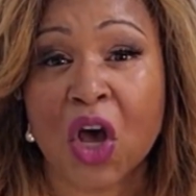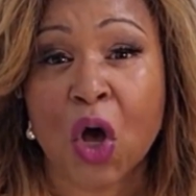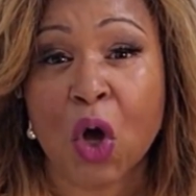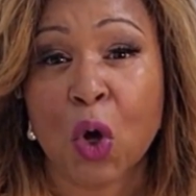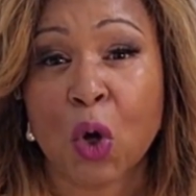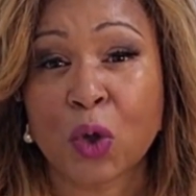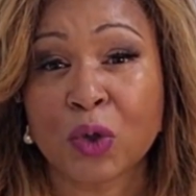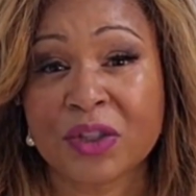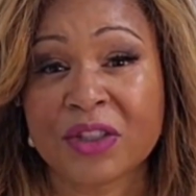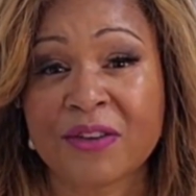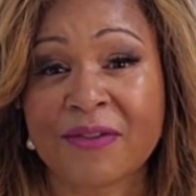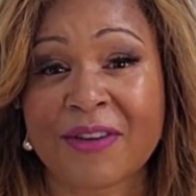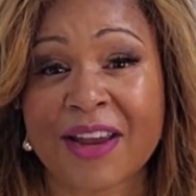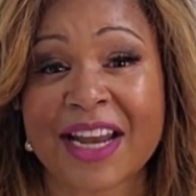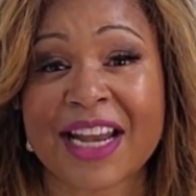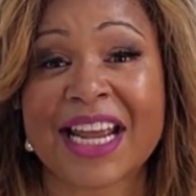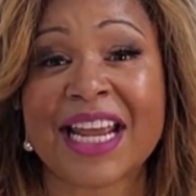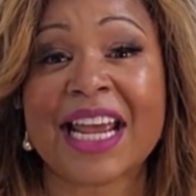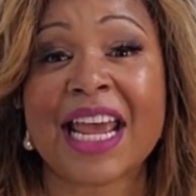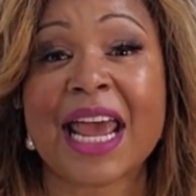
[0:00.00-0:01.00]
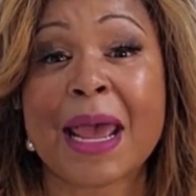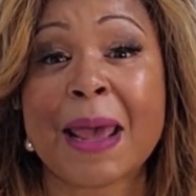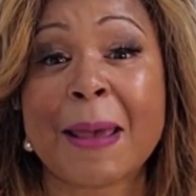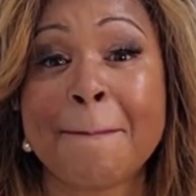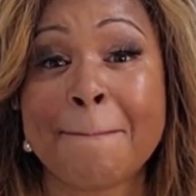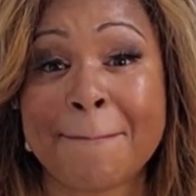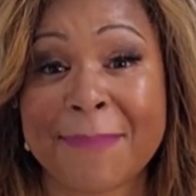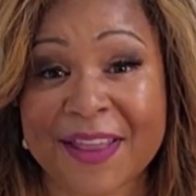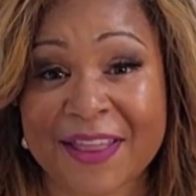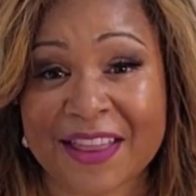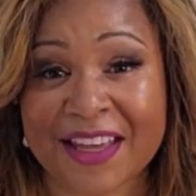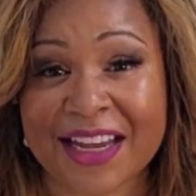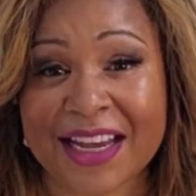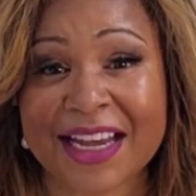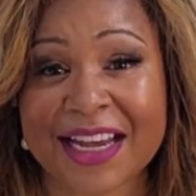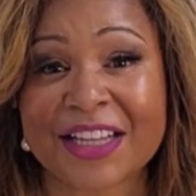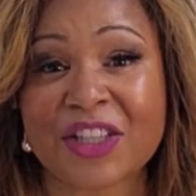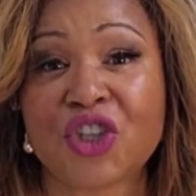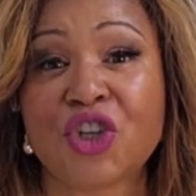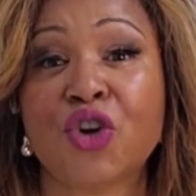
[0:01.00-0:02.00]
cultivating empathy
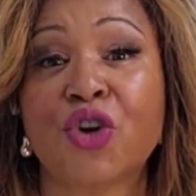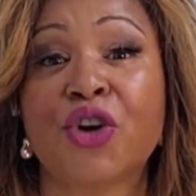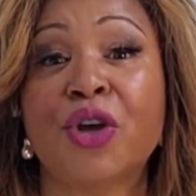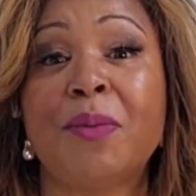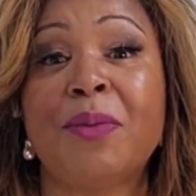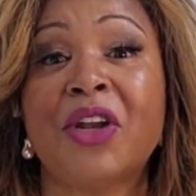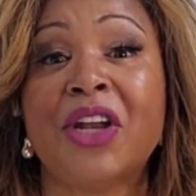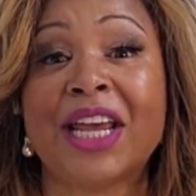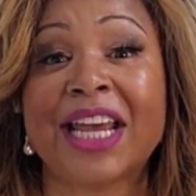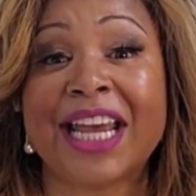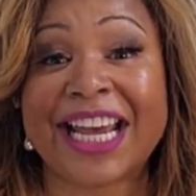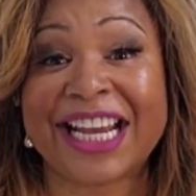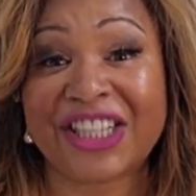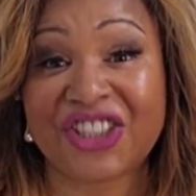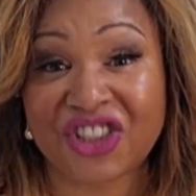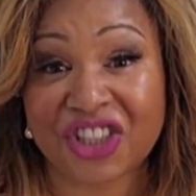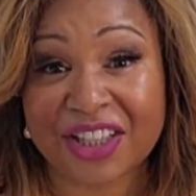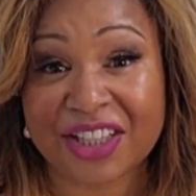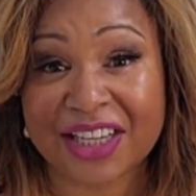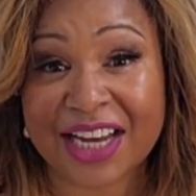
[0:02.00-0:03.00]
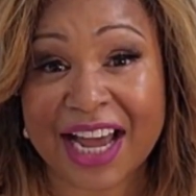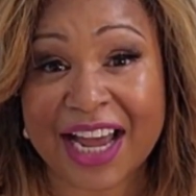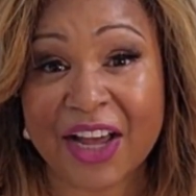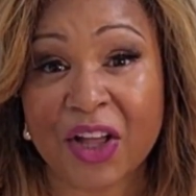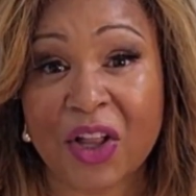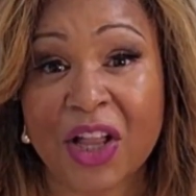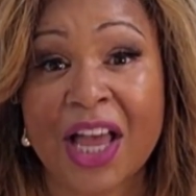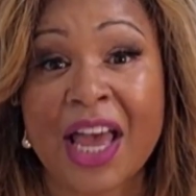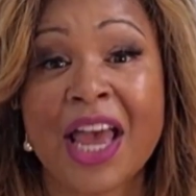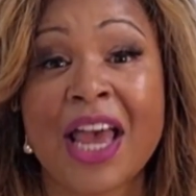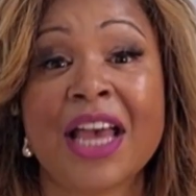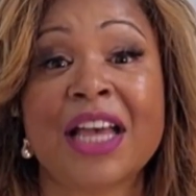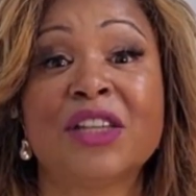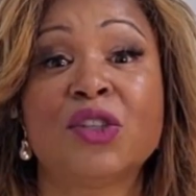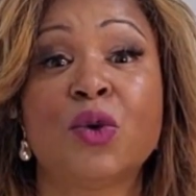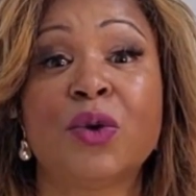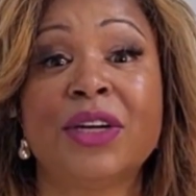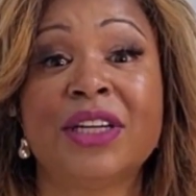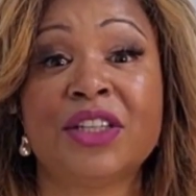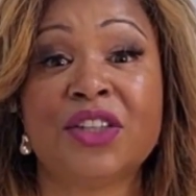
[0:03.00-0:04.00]
into your communication style is
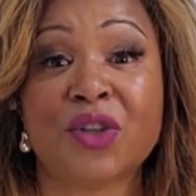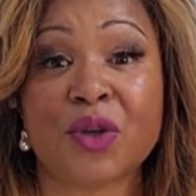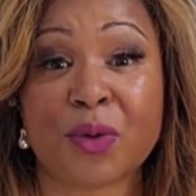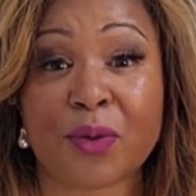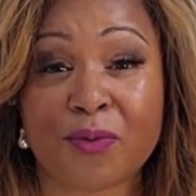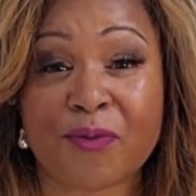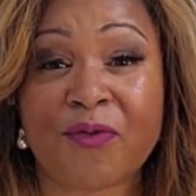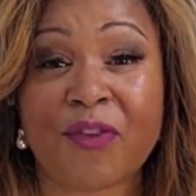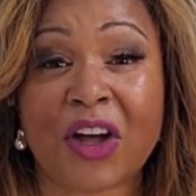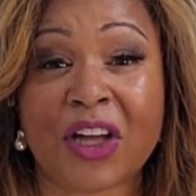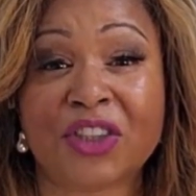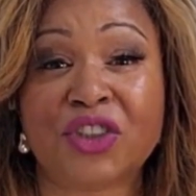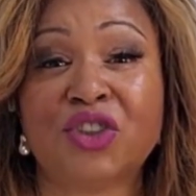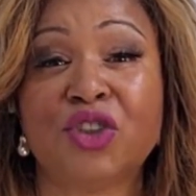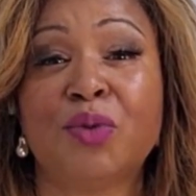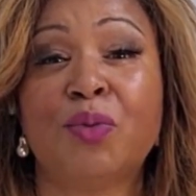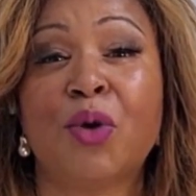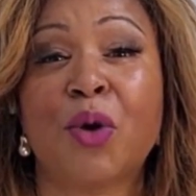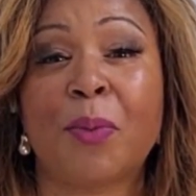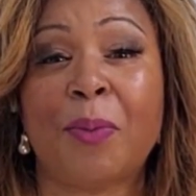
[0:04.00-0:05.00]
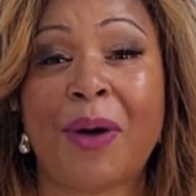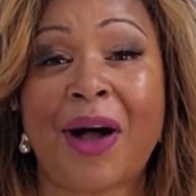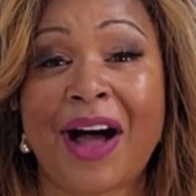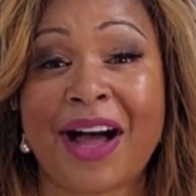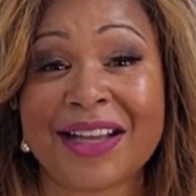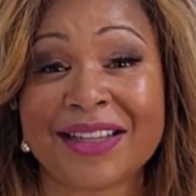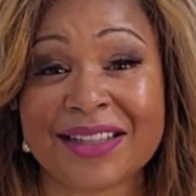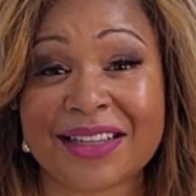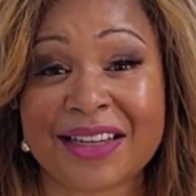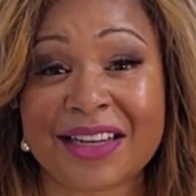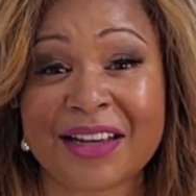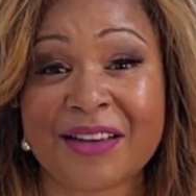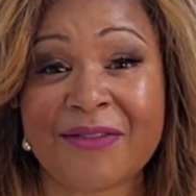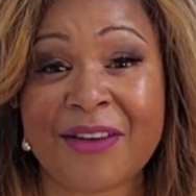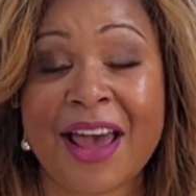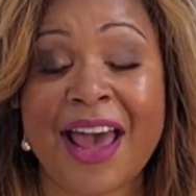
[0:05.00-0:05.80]
going to foster more positive